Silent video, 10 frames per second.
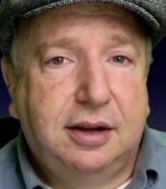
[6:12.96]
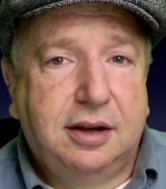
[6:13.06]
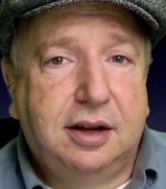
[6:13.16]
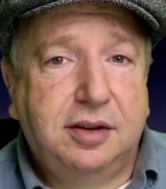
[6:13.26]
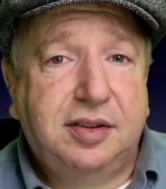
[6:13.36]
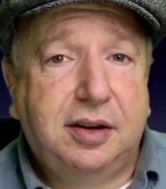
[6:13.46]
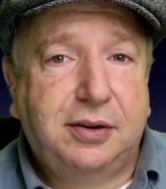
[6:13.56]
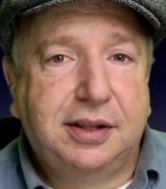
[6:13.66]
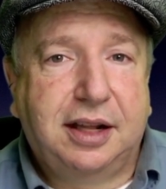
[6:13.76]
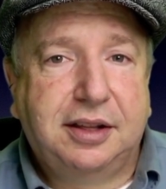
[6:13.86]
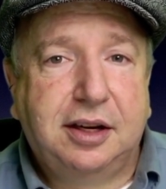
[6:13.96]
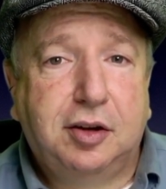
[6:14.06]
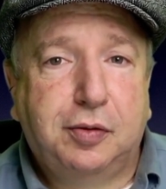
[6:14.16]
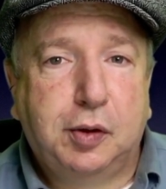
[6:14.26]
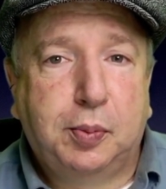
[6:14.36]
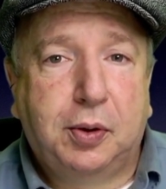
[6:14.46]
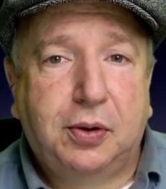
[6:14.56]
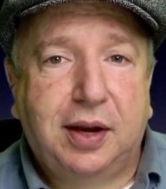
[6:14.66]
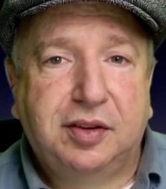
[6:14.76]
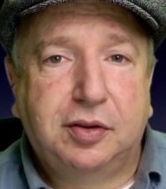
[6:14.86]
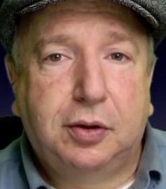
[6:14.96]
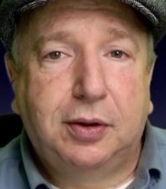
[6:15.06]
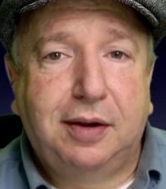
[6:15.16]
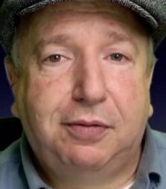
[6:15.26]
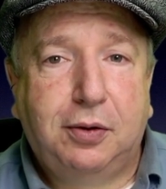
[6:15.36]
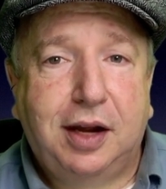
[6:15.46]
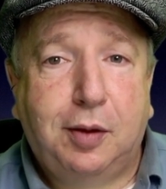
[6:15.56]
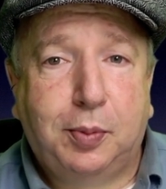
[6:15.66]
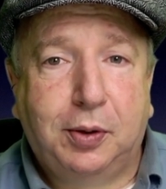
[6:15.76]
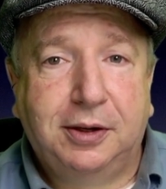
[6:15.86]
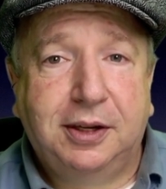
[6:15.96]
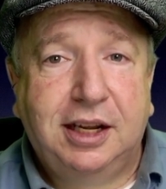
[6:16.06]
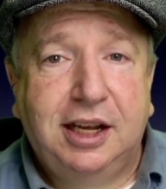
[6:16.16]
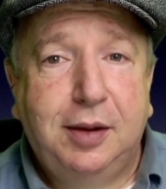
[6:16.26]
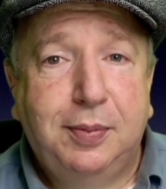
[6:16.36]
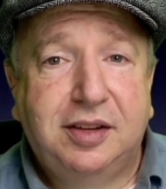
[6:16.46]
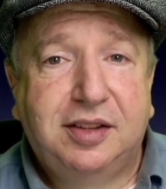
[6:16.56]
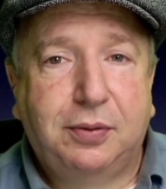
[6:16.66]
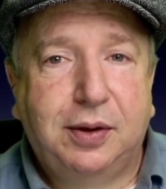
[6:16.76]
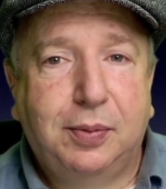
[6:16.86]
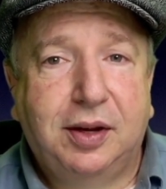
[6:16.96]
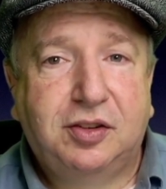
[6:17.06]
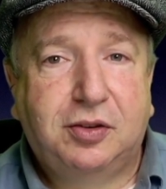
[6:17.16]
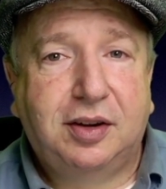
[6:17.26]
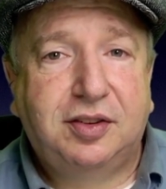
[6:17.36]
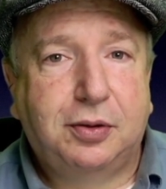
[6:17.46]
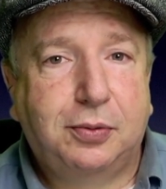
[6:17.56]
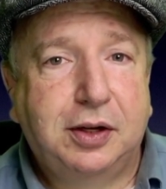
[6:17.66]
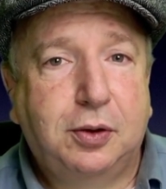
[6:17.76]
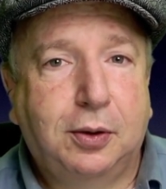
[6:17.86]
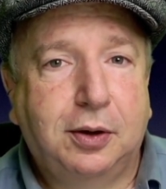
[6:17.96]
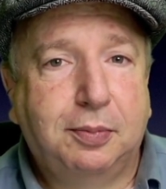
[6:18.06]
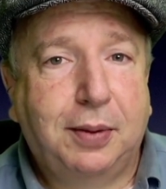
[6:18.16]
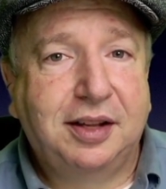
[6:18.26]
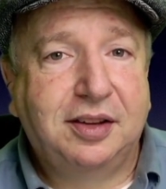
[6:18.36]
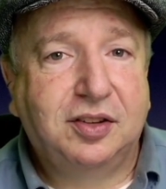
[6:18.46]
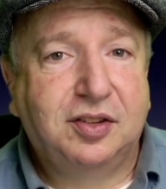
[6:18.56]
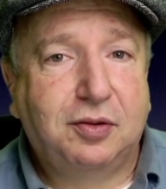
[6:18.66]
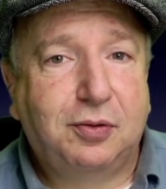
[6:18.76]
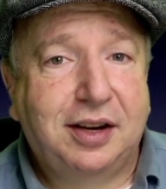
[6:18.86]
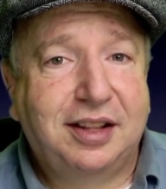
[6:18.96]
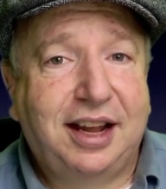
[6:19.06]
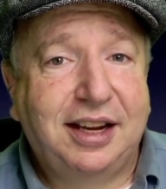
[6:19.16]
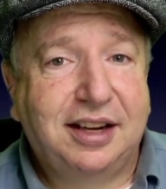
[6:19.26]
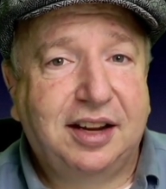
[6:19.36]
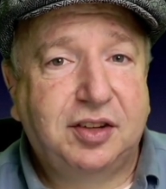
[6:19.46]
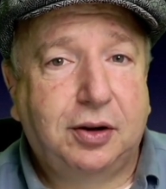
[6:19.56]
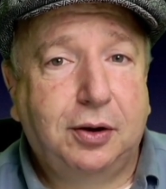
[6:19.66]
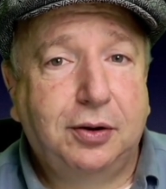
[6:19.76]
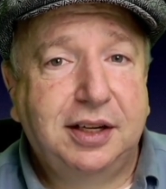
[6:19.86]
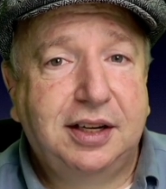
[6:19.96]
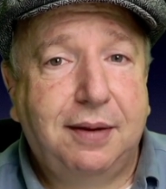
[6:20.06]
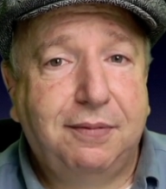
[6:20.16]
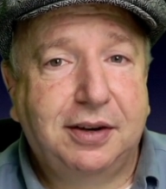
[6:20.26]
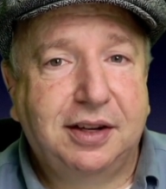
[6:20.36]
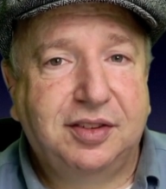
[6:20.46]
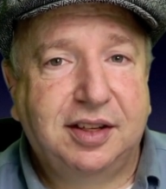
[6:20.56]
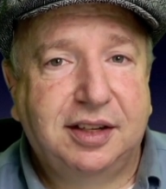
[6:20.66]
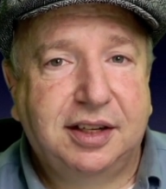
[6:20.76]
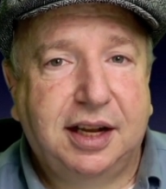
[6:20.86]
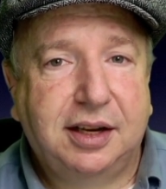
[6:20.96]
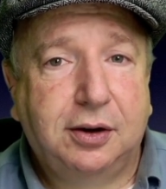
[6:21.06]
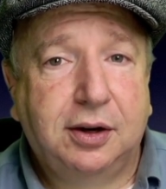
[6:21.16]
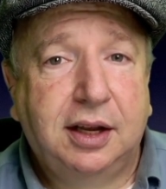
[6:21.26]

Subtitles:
Considering that the Interview Pro has no headphone output, it means that we must trust the record button's red light as our only confidence indicator,